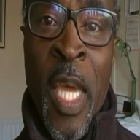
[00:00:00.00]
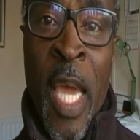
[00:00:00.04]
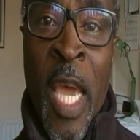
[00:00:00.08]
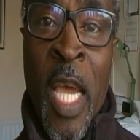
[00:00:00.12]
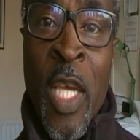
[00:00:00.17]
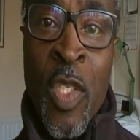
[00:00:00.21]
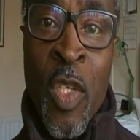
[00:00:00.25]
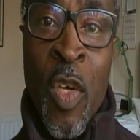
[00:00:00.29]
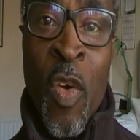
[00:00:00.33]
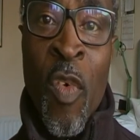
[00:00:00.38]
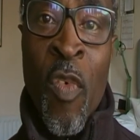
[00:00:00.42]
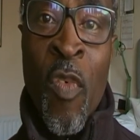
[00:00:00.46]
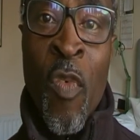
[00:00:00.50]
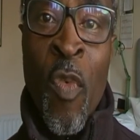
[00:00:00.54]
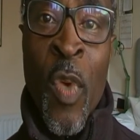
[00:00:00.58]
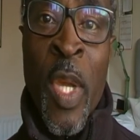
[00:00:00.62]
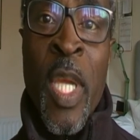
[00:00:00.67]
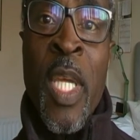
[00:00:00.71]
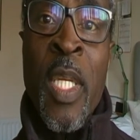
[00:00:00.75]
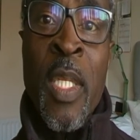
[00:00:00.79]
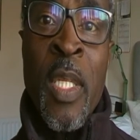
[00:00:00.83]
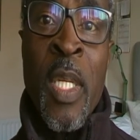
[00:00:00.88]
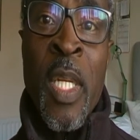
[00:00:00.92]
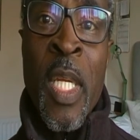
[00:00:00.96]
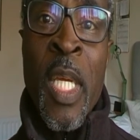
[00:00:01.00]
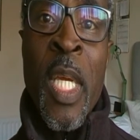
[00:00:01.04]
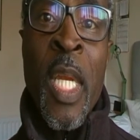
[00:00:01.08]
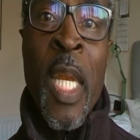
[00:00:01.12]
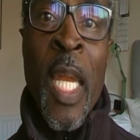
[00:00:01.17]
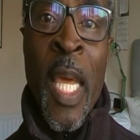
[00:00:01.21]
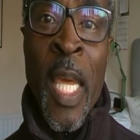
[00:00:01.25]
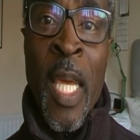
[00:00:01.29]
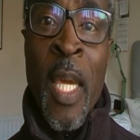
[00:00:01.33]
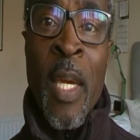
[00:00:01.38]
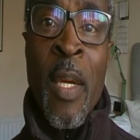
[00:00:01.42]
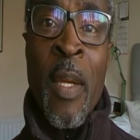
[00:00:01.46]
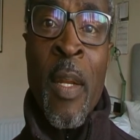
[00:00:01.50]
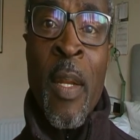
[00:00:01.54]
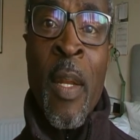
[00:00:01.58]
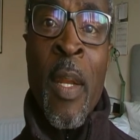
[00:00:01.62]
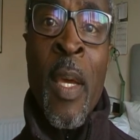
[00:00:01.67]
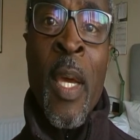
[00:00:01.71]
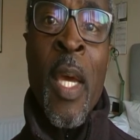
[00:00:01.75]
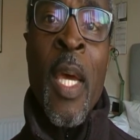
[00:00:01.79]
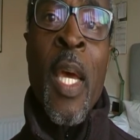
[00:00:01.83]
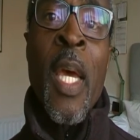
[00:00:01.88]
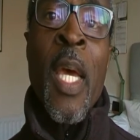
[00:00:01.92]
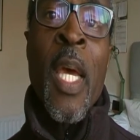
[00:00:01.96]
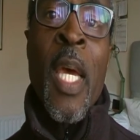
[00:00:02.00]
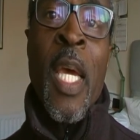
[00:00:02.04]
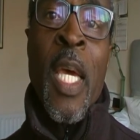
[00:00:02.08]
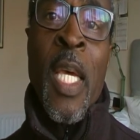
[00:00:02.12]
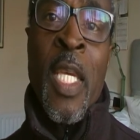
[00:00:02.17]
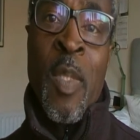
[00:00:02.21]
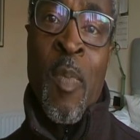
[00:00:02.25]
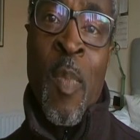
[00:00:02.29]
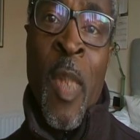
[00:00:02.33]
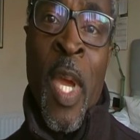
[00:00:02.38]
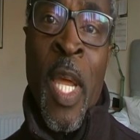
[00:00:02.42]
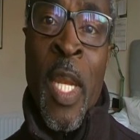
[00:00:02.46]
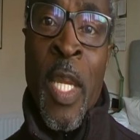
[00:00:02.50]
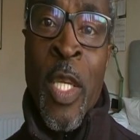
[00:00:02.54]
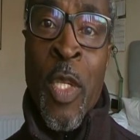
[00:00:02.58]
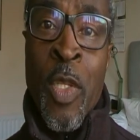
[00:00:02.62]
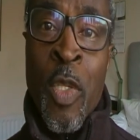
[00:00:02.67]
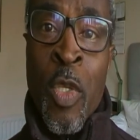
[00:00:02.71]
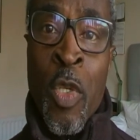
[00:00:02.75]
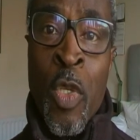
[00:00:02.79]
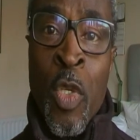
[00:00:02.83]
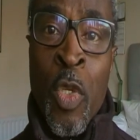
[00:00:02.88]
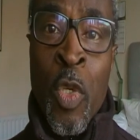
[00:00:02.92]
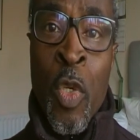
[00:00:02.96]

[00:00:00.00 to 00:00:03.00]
the case of Wheat and E. Laken is mainly to